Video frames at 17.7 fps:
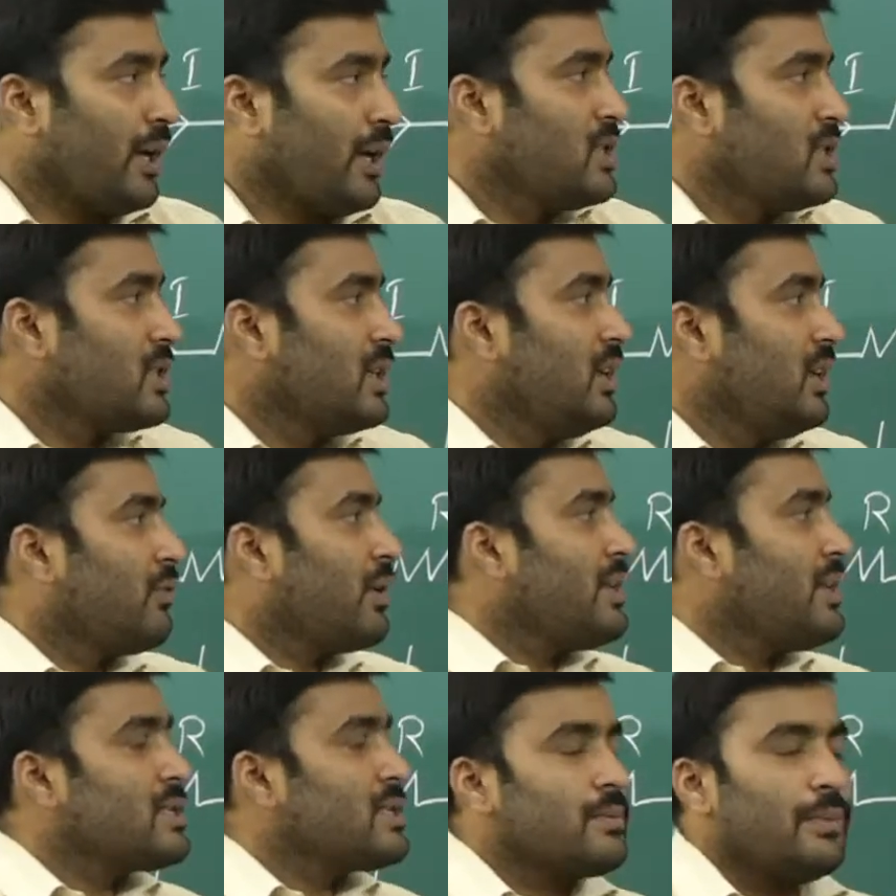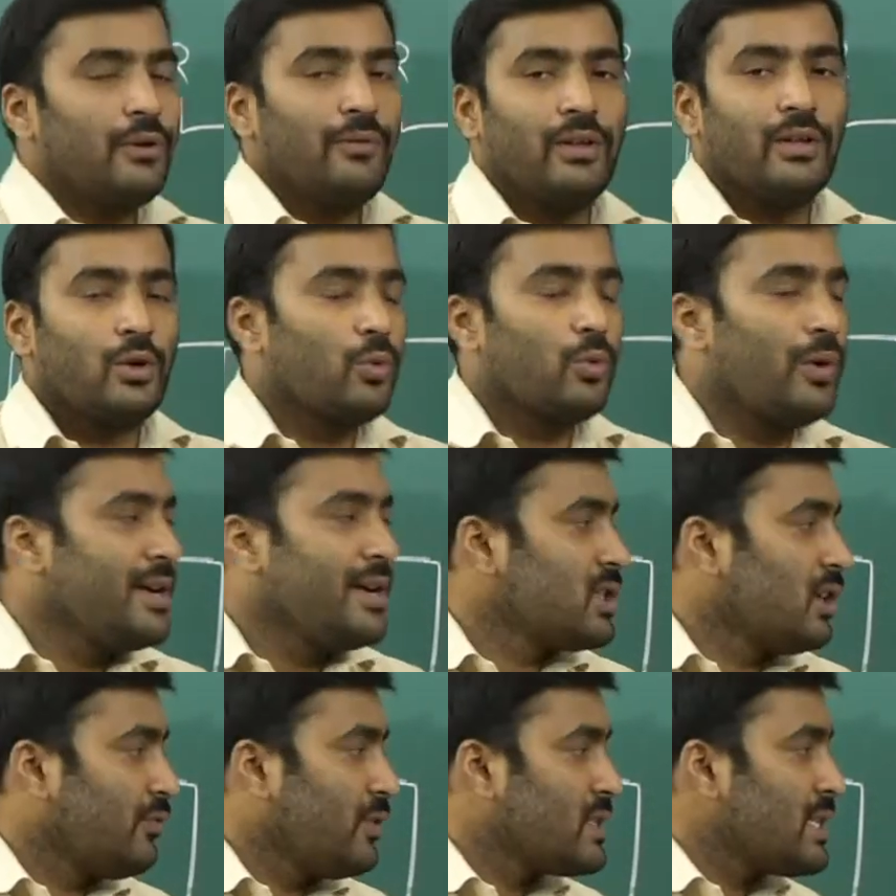potential difference between the two
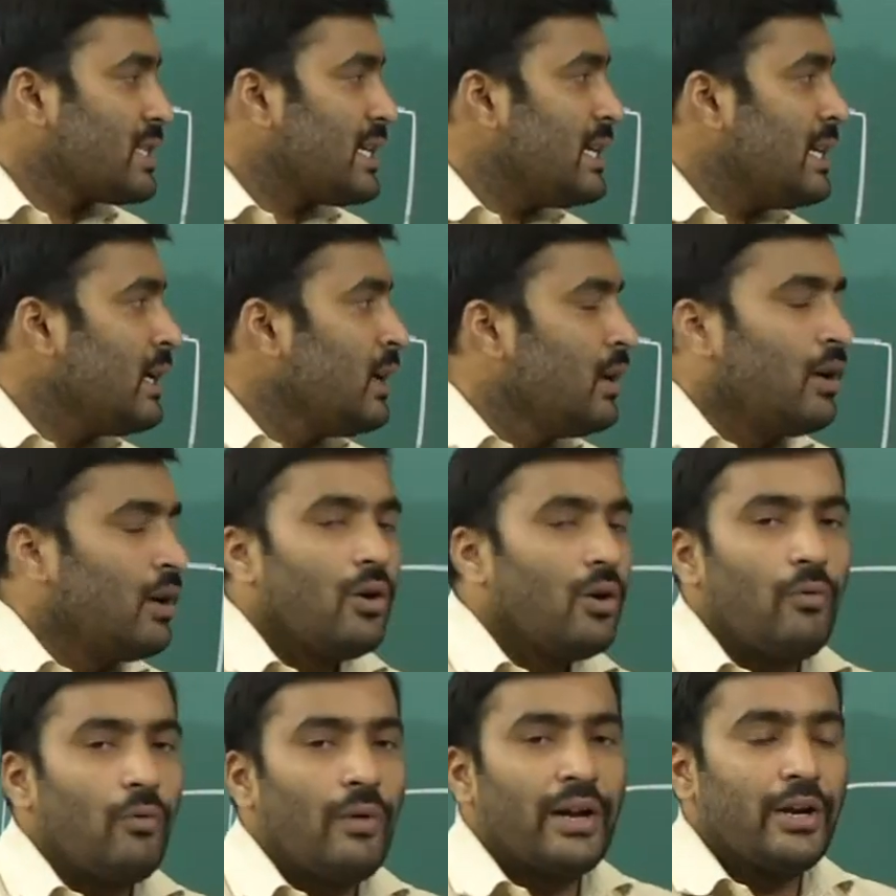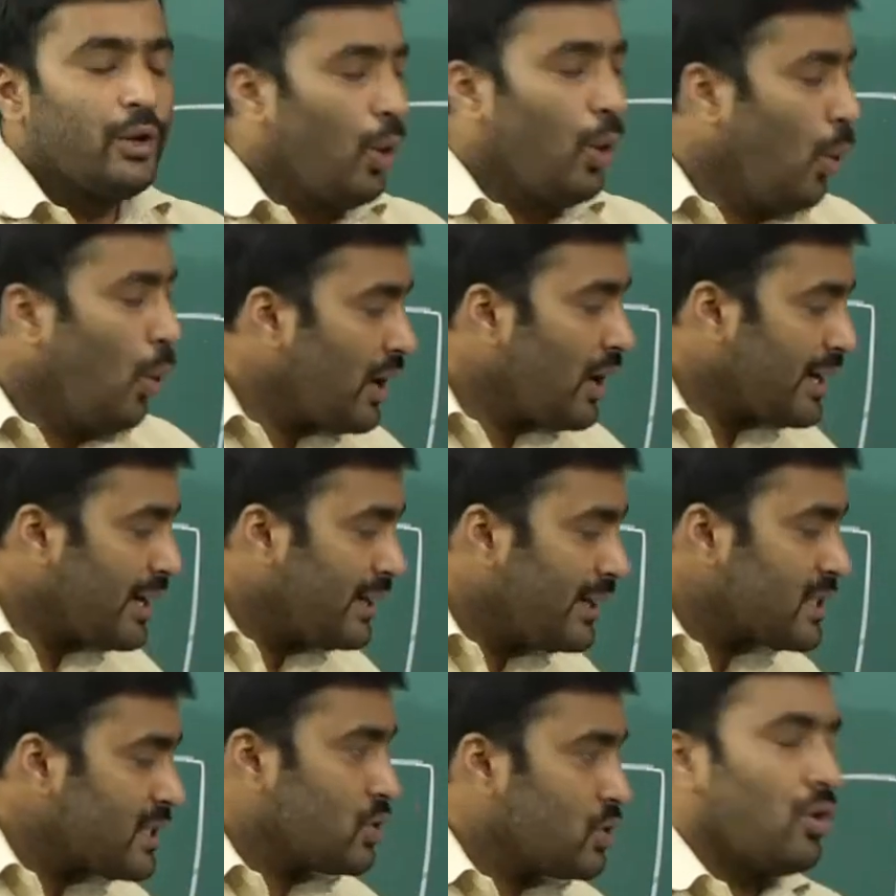ends of a cell when no
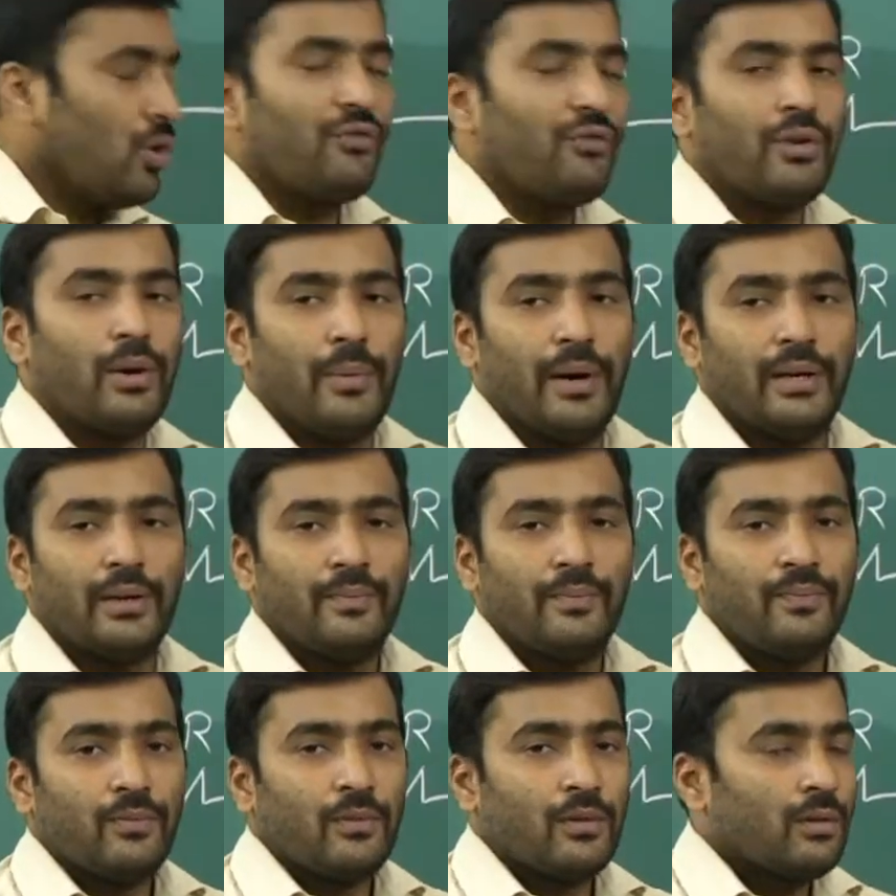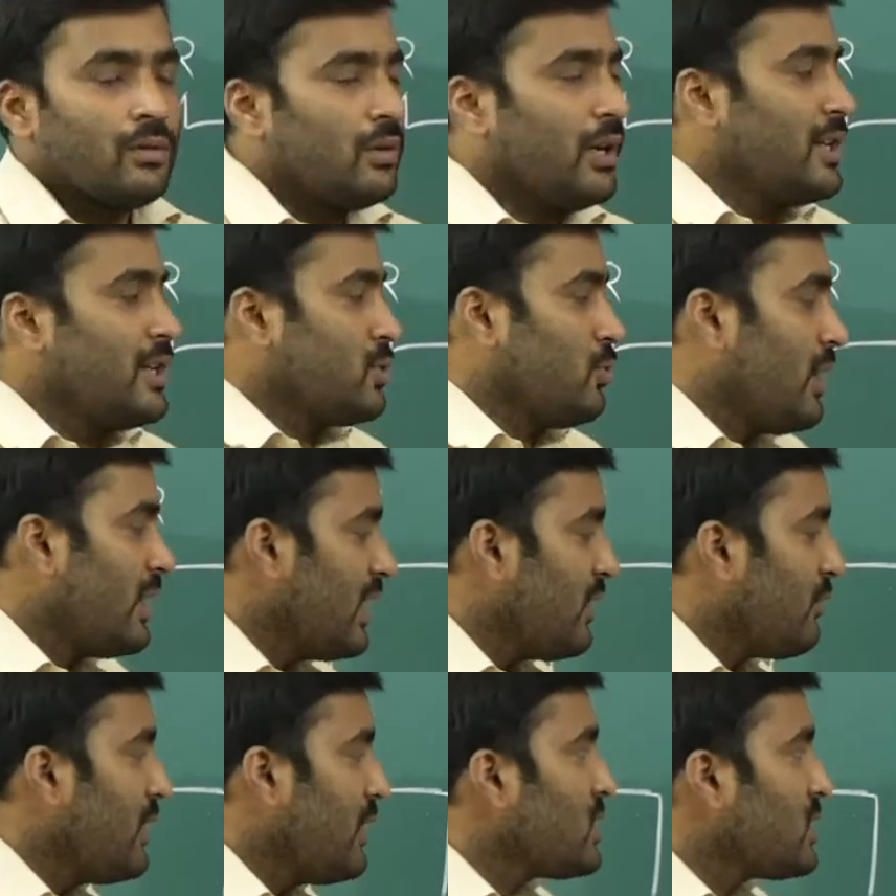current is drawn from it that is one
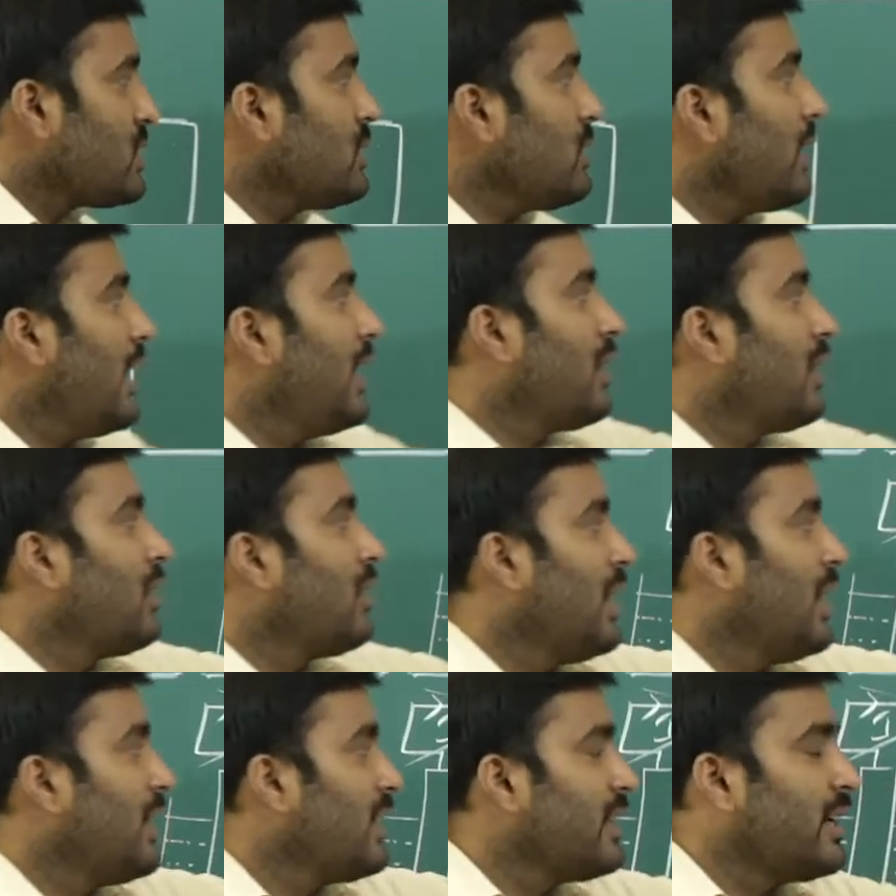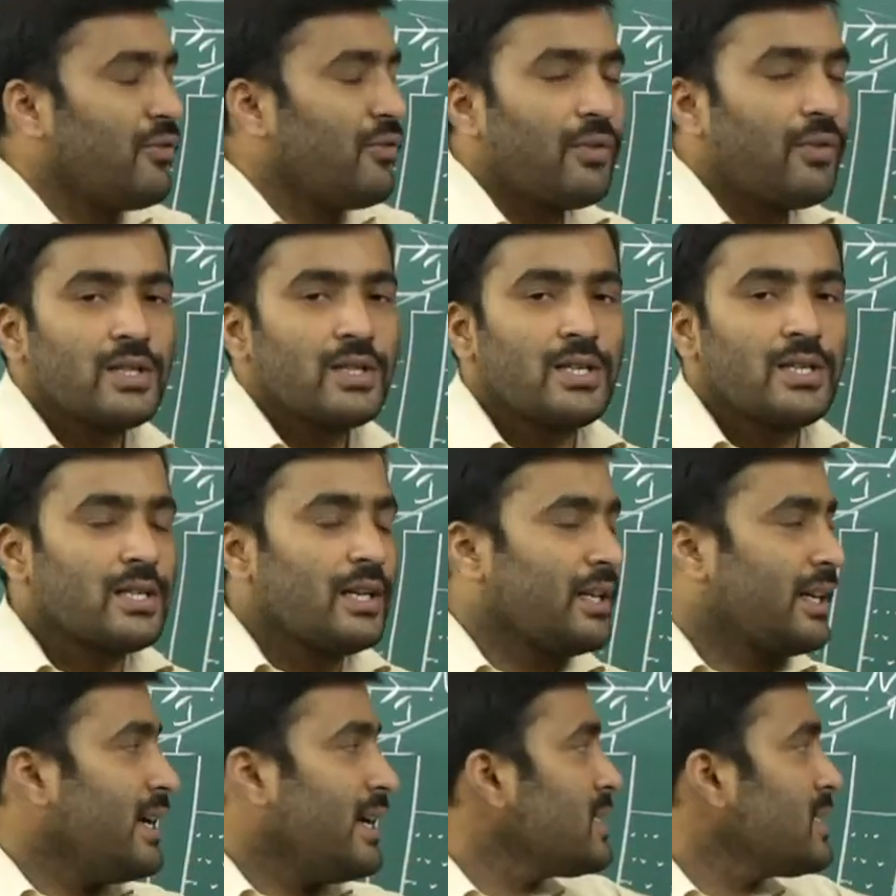definition and another, another definition is
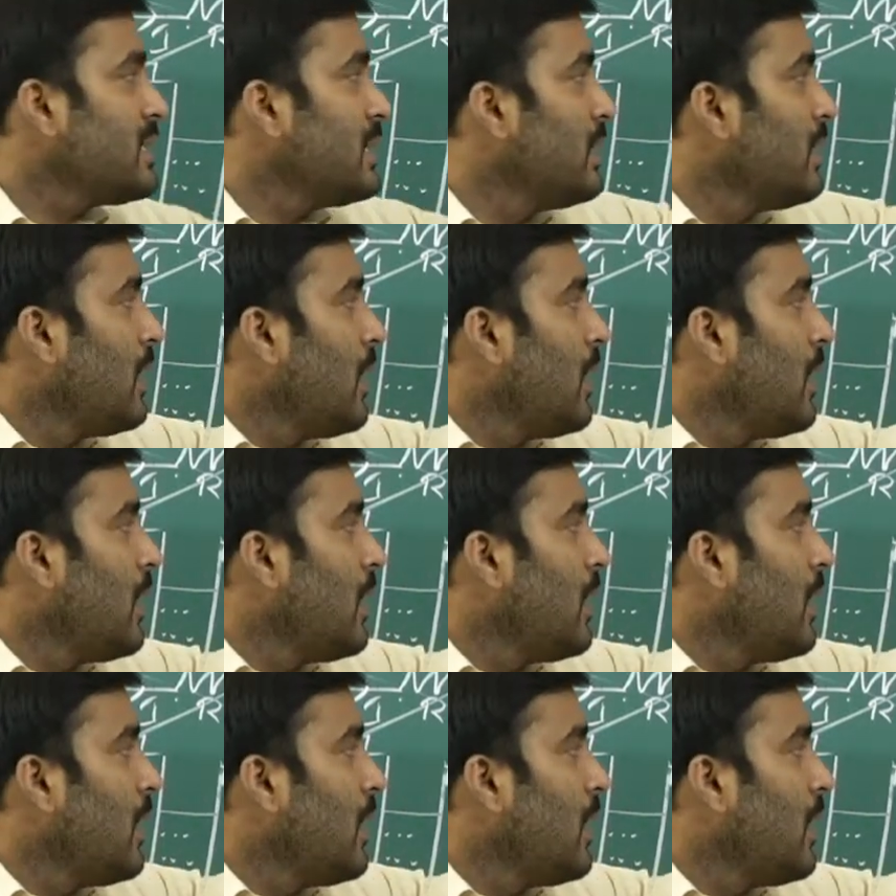written as